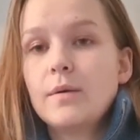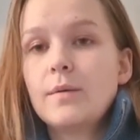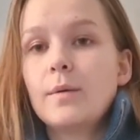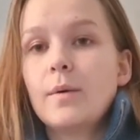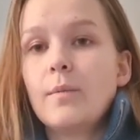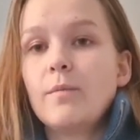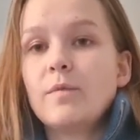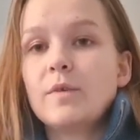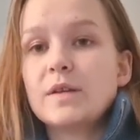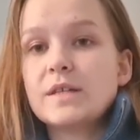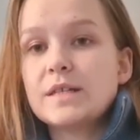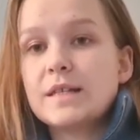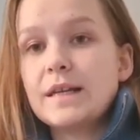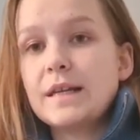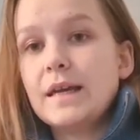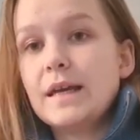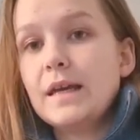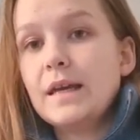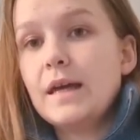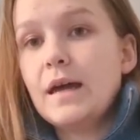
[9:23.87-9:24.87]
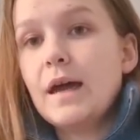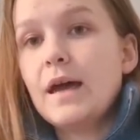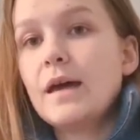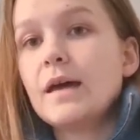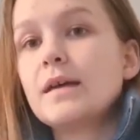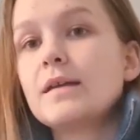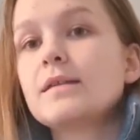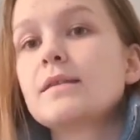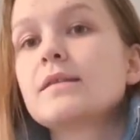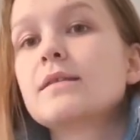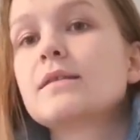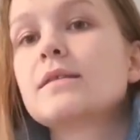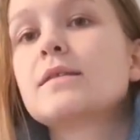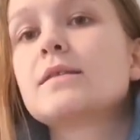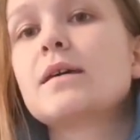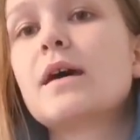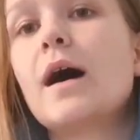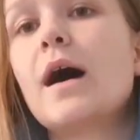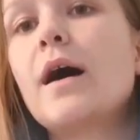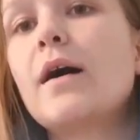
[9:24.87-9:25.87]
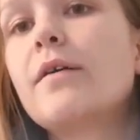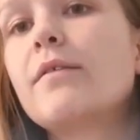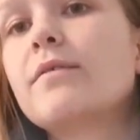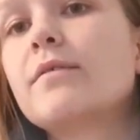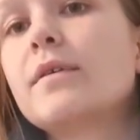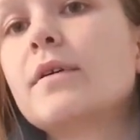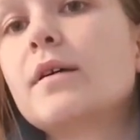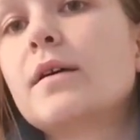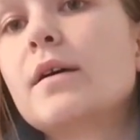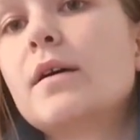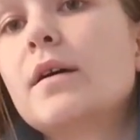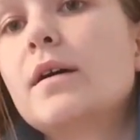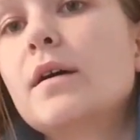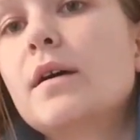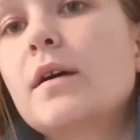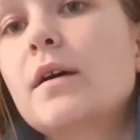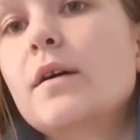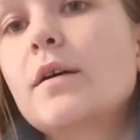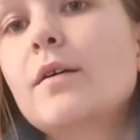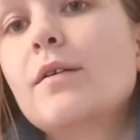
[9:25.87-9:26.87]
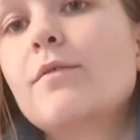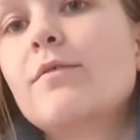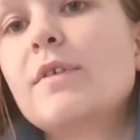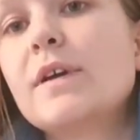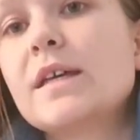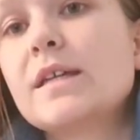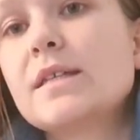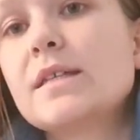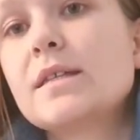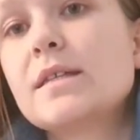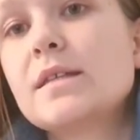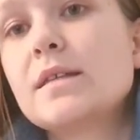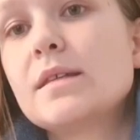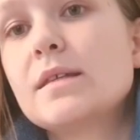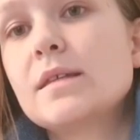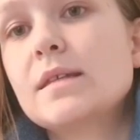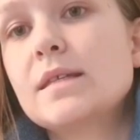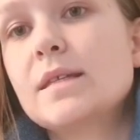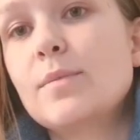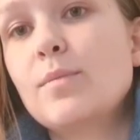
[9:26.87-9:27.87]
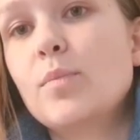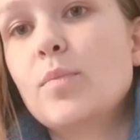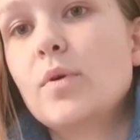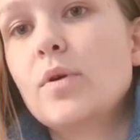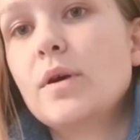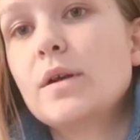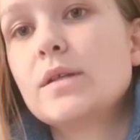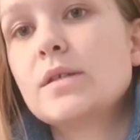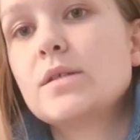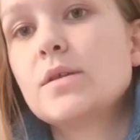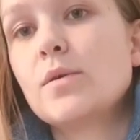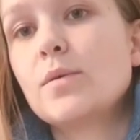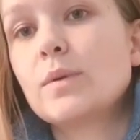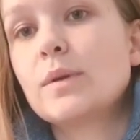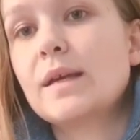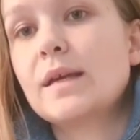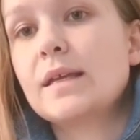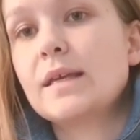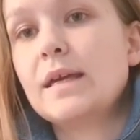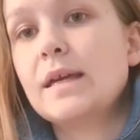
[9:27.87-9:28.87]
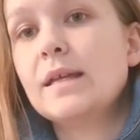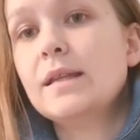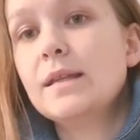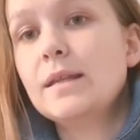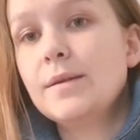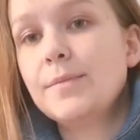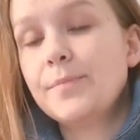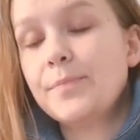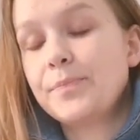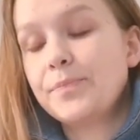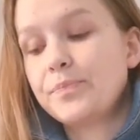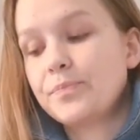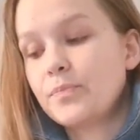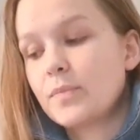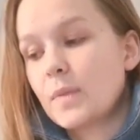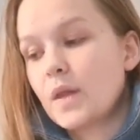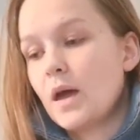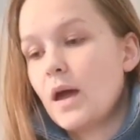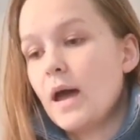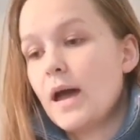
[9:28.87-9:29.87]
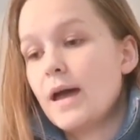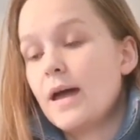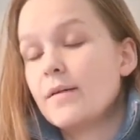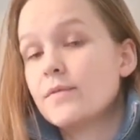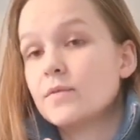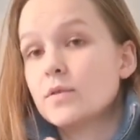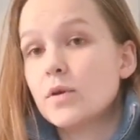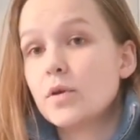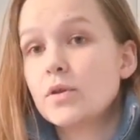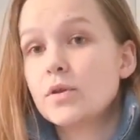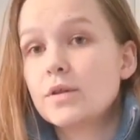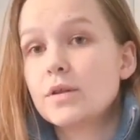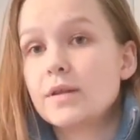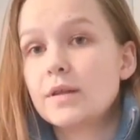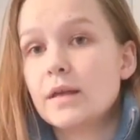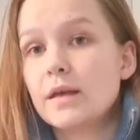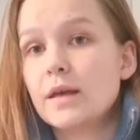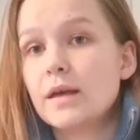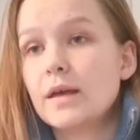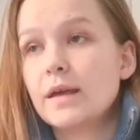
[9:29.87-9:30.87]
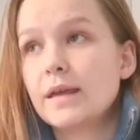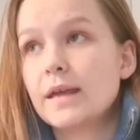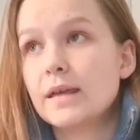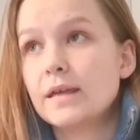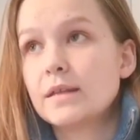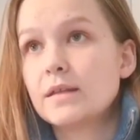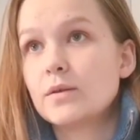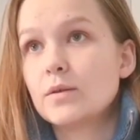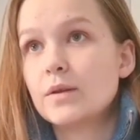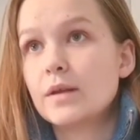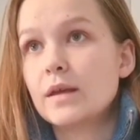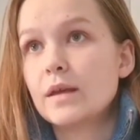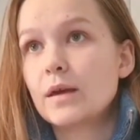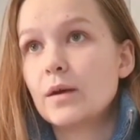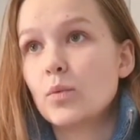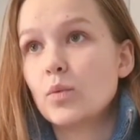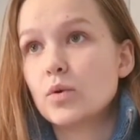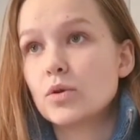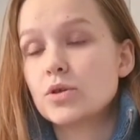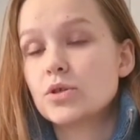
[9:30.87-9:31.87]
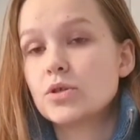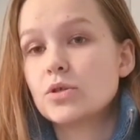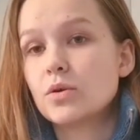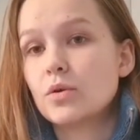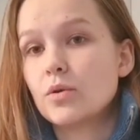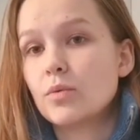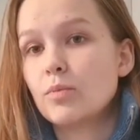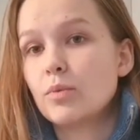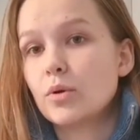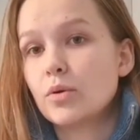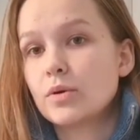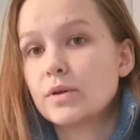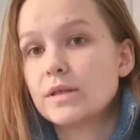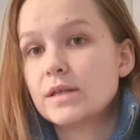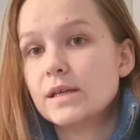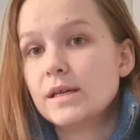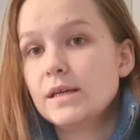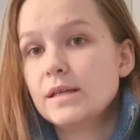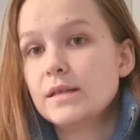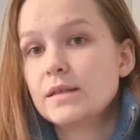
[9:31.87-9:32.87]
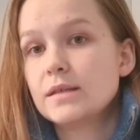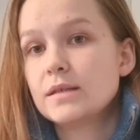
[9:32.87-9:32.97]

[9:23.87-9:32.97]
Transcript: obviously, and I've fixed the zipper and sewn that in. I have not yet washed or blocked it,